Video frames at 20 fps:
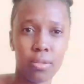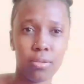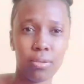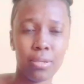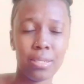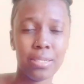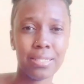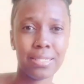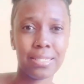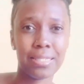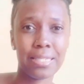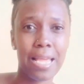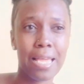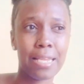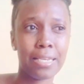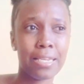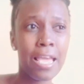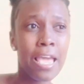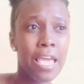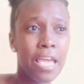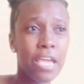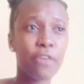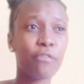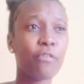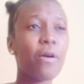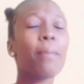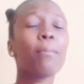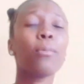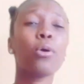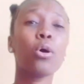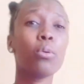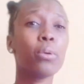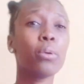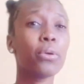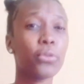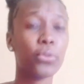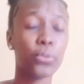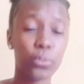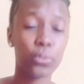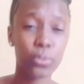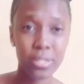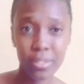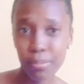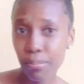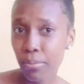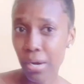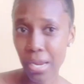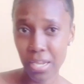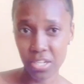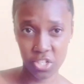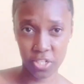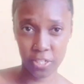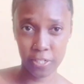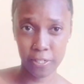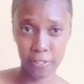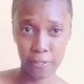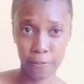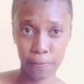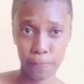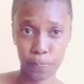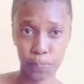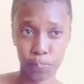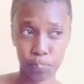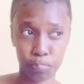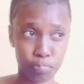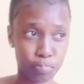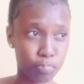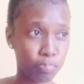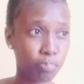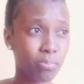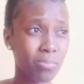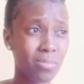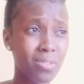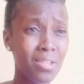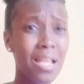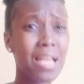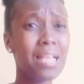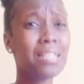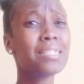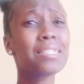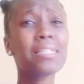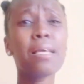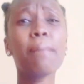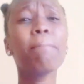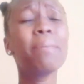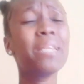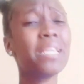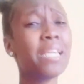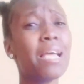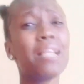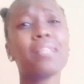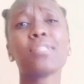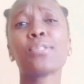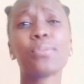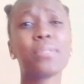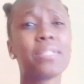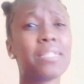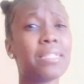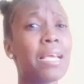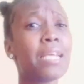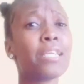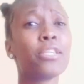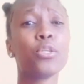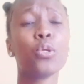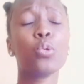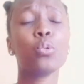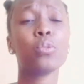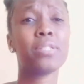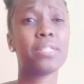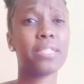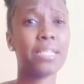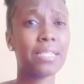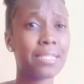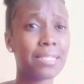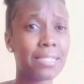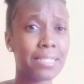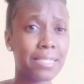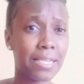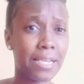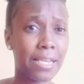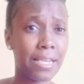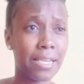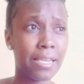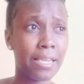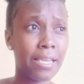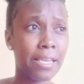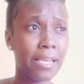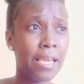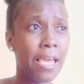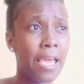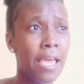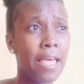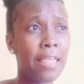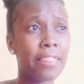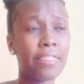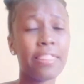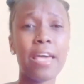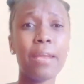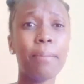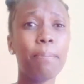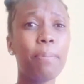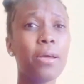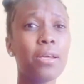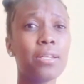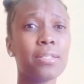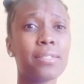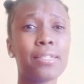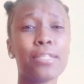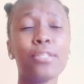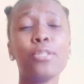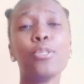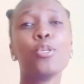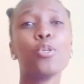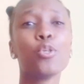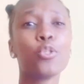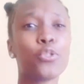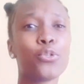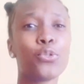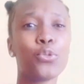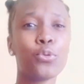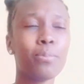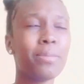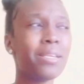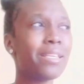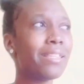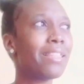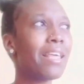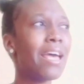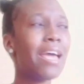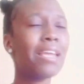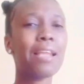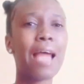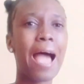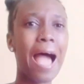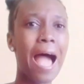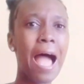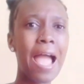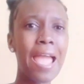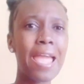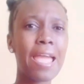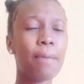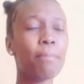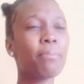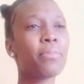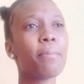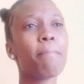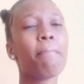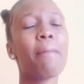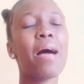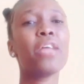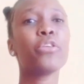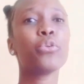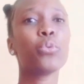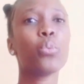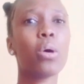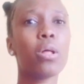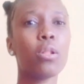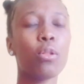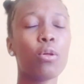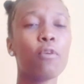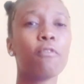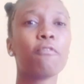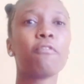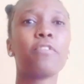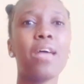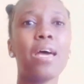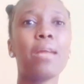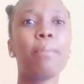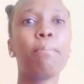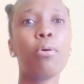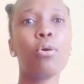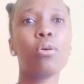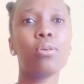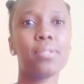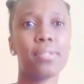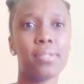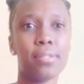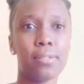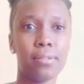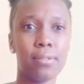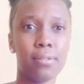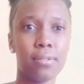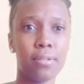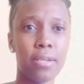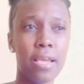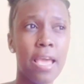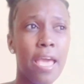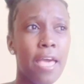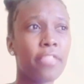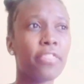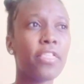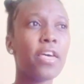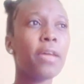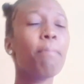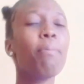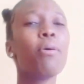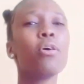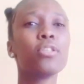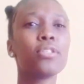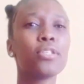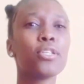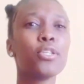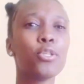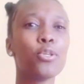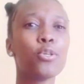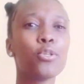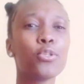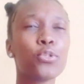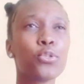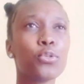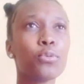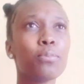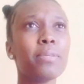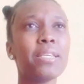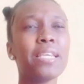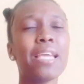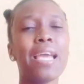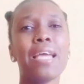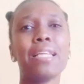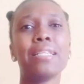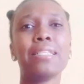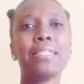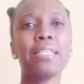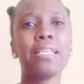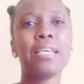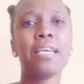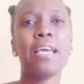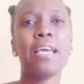Understand? If I'm going through depression and somebody else was diagnosed yesterday, that person looks to me, that I am the manual of that person. That person looks to me and